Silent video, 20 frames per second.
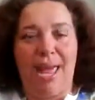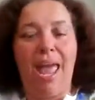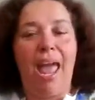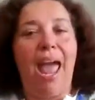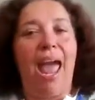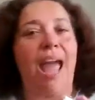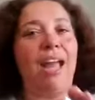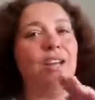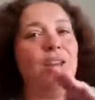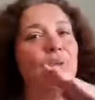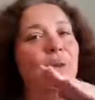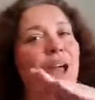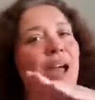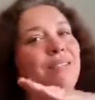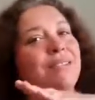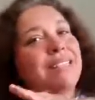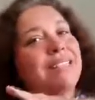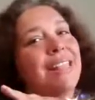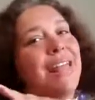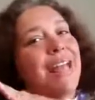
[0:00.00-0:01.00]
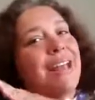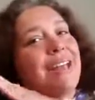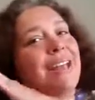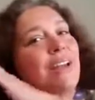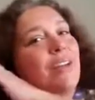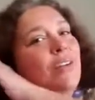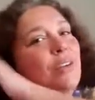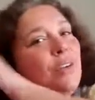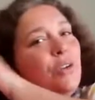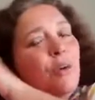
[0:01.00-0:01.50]
and you now slide it
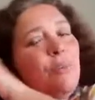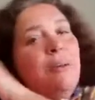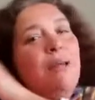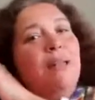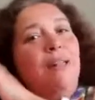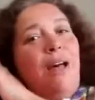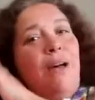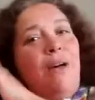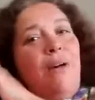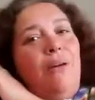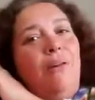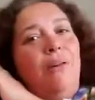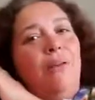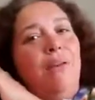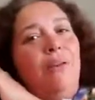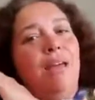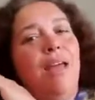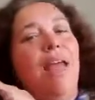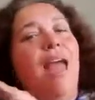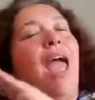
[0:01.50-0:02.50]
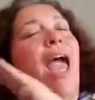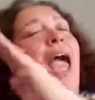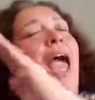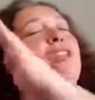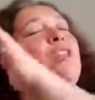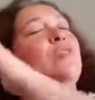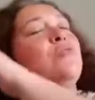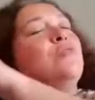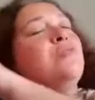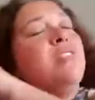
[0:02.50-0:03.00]
under your pillow and
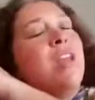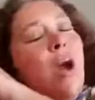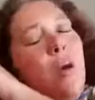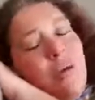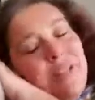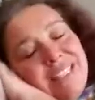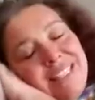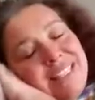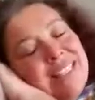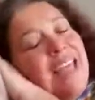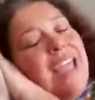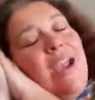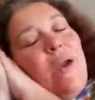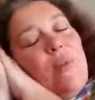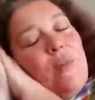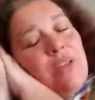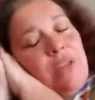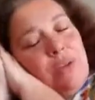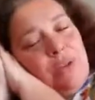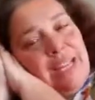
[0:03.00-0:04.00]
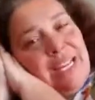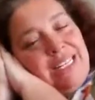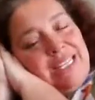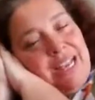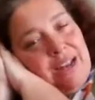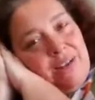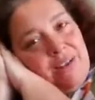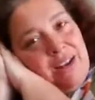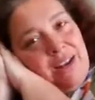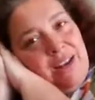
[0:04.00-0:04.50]
you know it's there when you lay
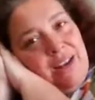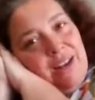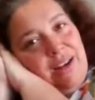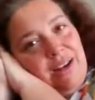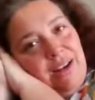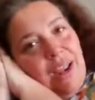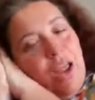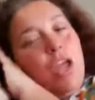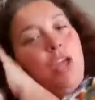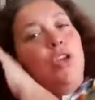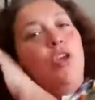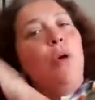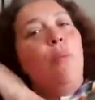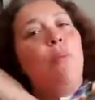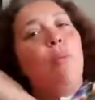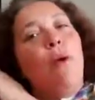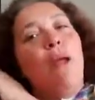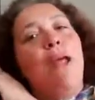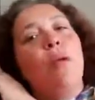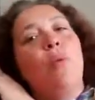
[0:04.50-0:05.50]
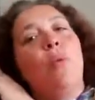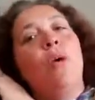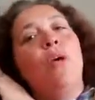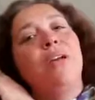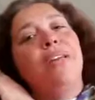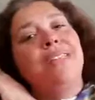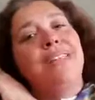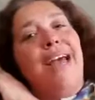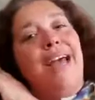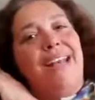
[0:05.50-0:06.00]
down on it, your brain
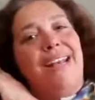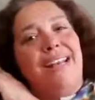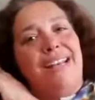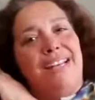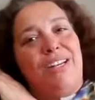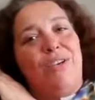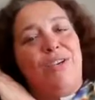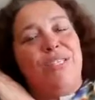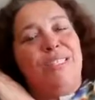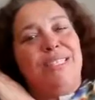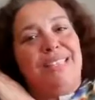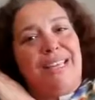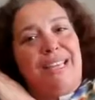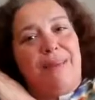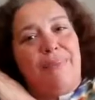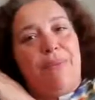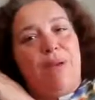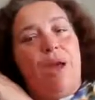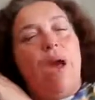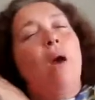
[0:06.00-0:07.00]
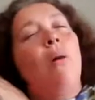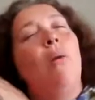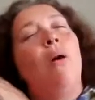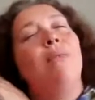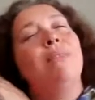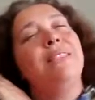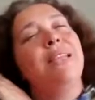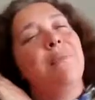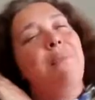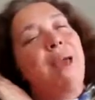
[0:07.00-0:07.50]
works on it in your sleep. What
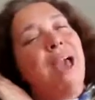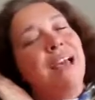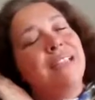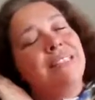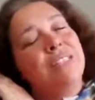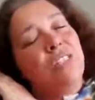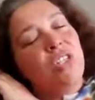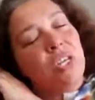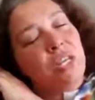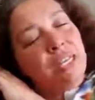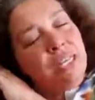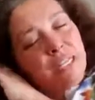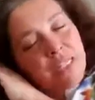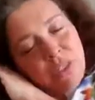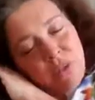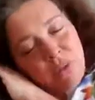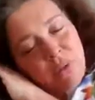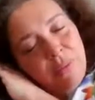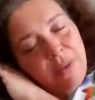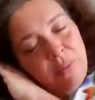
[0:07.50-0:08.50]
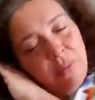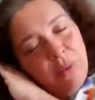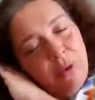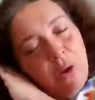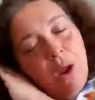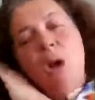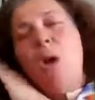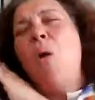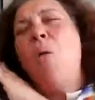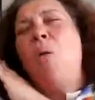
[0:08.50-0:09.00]
was that passage I needed to
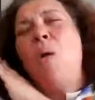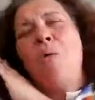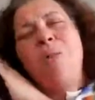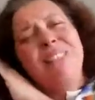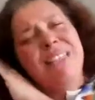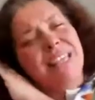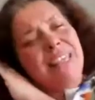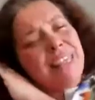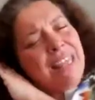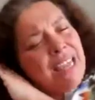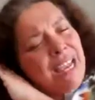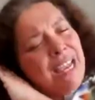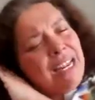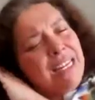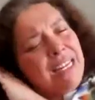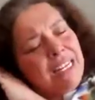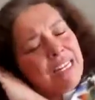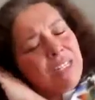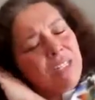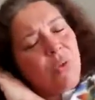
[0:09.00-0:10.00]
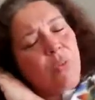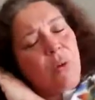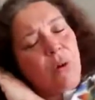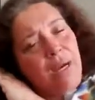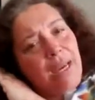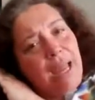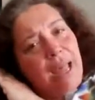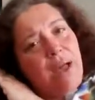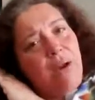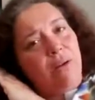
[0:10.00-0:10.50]
remember? What was that thing I needed to
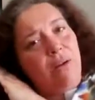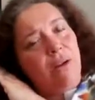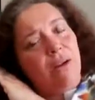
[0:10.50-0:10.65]
work out?